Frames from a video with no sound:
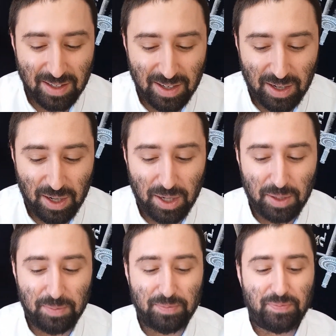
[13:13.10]

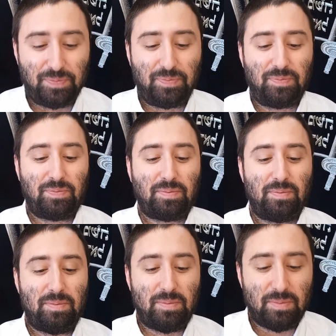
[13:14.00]

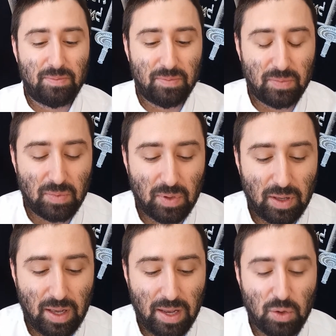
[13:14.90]

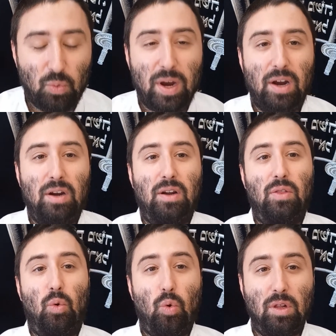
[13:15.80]
And you wear
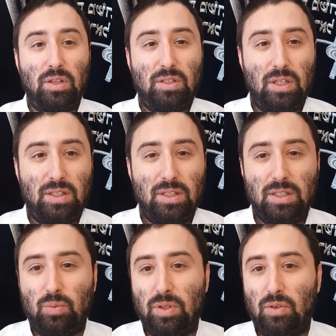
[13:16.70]
the woolen
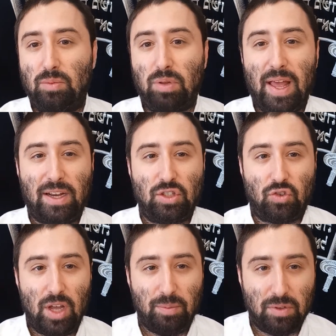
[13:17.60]
tzitzis with those black
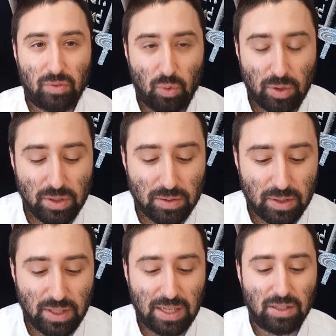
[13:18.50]
stripes, of course,
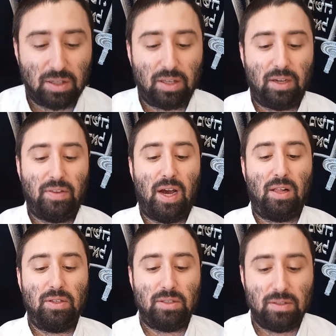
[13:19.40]
because it has to look like a
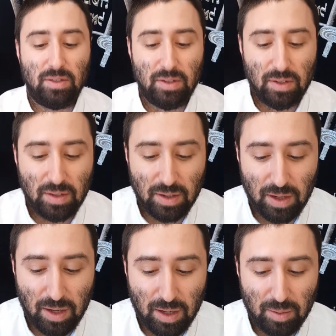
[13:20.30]
talus.
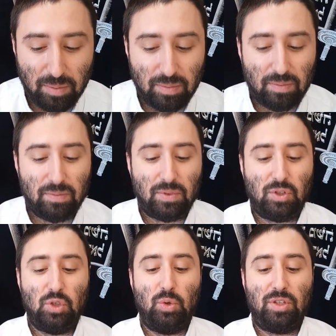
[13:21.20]
You
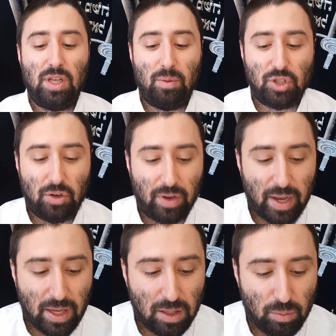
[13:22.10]
should do a semer
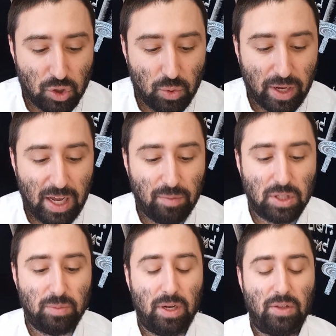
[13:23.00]
shavachelim, shu chayiv
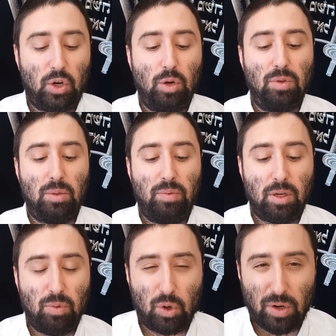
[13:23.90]
tzitzis min ha-torah b'li
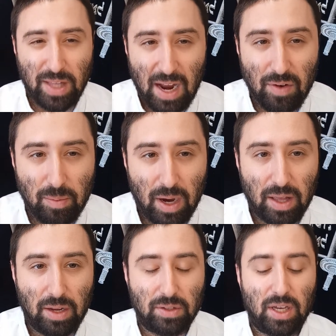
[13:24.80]
pikpo, according to
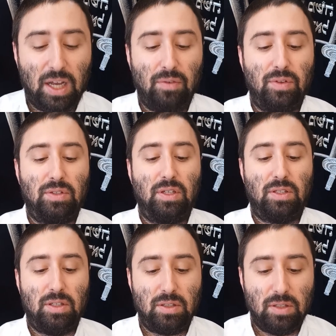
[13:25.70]
everybody. It's chayiv in
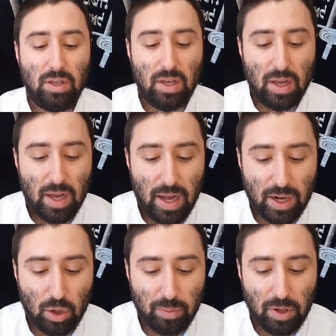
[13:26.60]
tzitzis.
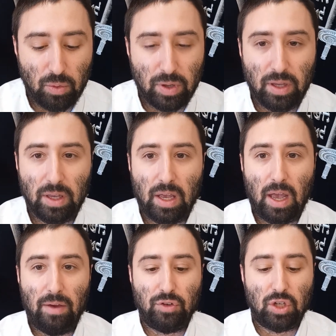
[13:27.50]
Hago miyu
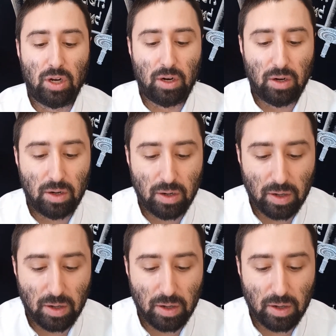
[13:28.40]
efshar.